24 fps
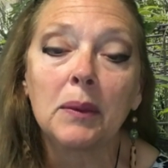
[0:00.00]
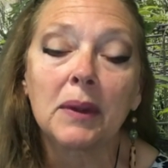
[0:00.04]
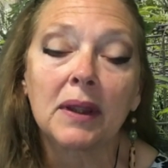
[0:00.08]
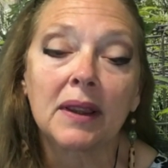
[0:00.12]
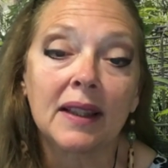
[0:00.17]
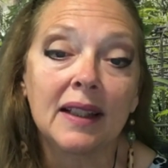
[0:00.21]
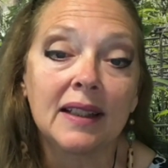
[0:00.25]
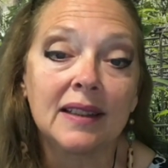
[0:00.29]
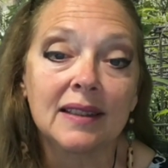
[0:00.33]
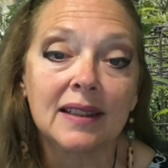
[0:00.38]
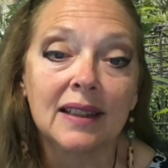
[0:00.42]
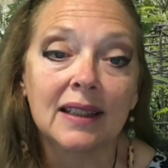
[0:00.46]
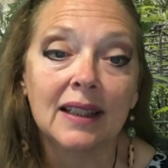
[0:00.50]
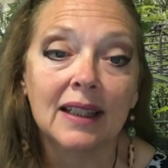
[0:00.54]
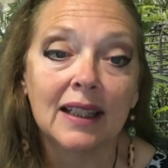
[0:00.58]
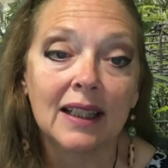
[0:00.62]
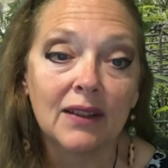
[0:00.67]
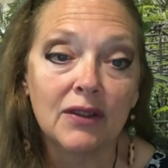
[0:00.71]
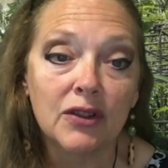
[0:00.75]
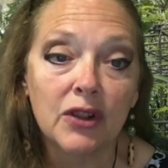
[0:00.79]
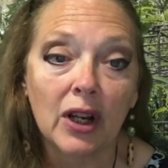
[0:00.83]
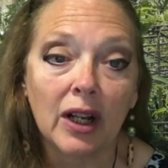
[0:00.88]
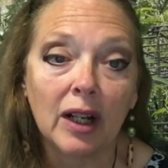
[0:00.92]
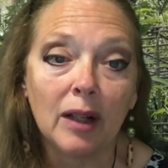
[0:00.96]
with things in the
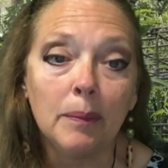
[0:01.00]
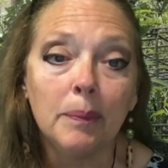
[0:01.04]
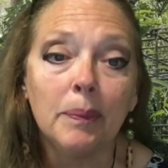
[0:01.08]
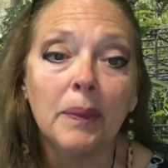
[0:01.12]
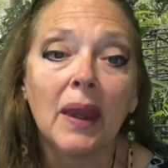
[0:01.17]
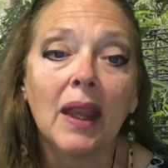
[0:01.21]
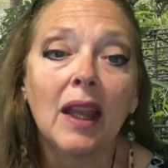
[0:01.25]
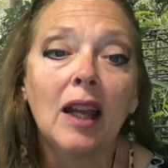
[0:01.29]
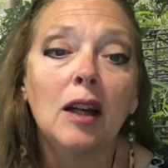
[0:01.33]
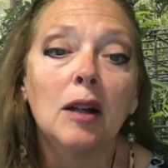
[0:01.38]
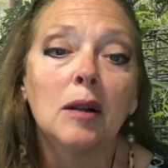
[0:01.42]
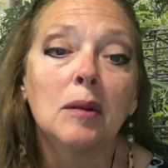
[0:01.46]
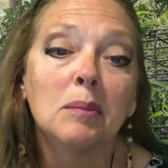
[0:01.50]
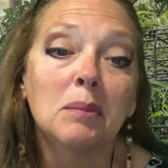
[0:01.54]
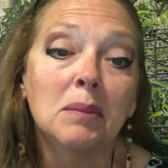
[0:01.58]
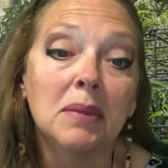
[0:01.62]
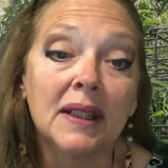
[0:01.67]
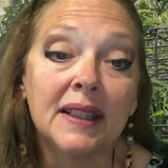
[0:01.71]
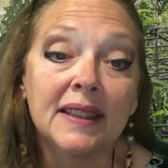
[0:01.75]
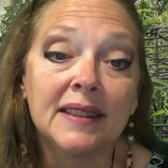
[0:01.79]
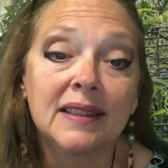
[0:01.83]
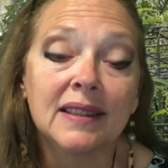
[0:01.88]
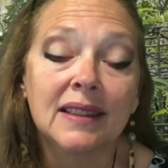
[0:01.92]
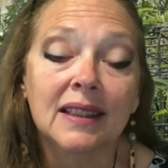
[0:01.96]
gift shop.
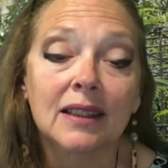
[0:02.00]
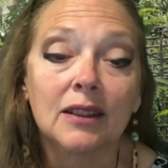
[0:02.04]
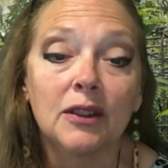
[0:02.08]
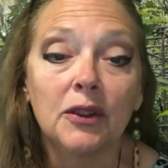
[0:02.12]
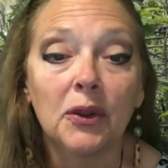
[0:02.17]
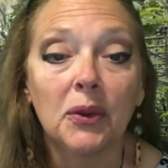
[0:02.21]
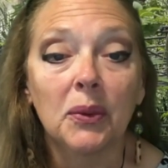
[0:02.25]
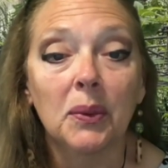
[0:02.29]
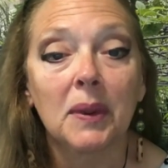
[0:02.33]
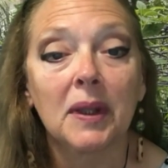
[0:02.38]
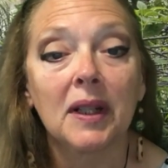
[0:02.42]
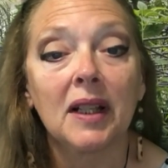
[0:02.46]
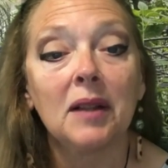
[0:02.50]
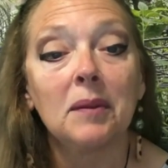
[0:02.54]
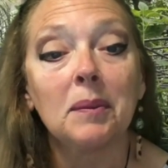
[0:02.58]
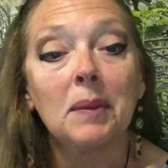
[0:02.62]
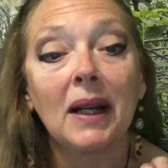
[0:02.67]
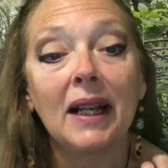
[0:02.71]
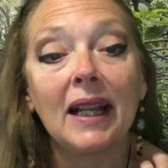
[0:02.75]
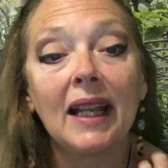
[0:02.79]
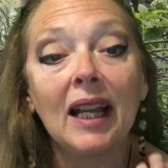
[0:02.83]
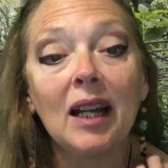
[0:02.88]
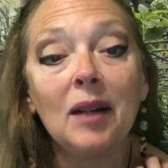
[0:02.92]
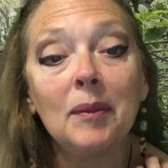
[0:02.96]
Blood sickles were done
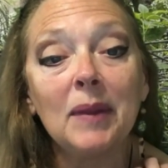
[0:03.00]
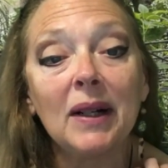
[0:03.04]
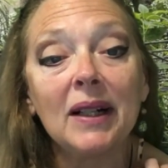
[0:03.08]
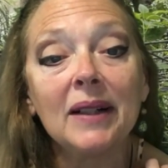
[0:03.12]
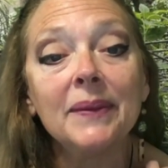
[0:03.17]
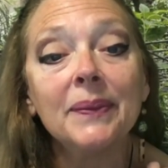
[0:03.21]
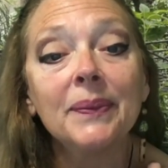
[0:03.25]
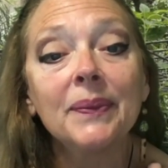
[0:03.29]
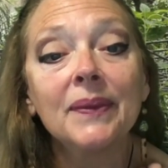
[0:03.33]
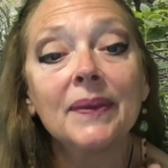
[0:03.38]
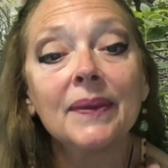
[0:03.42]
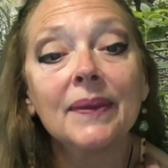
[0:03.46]
by Emma.